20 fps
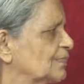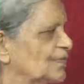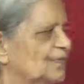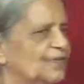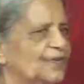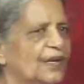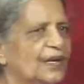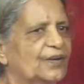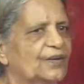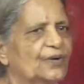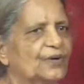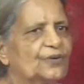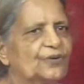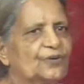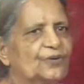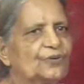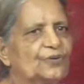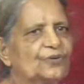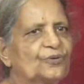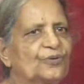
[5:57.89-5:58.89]
We are not
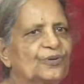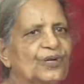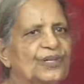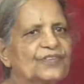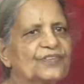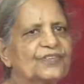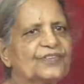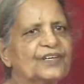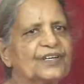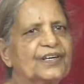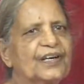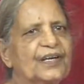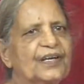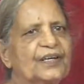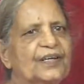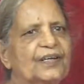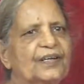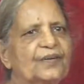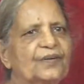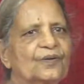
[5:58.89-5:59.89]
to go astray
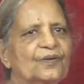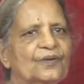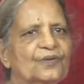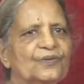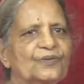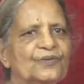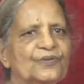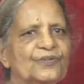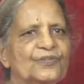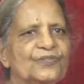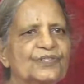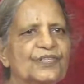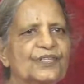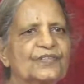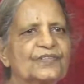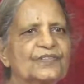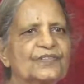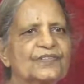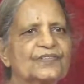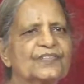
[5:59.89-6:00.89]
in all those
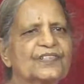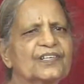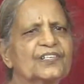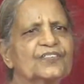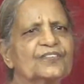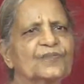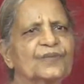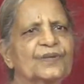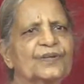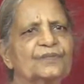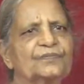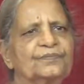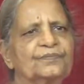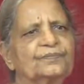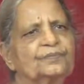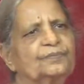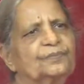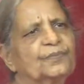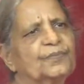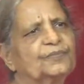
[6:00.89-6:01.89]
things just
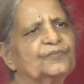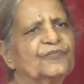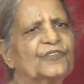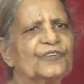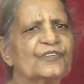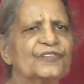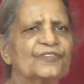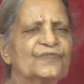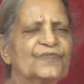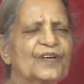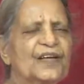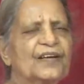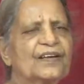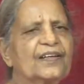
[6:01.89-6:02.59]
Once we are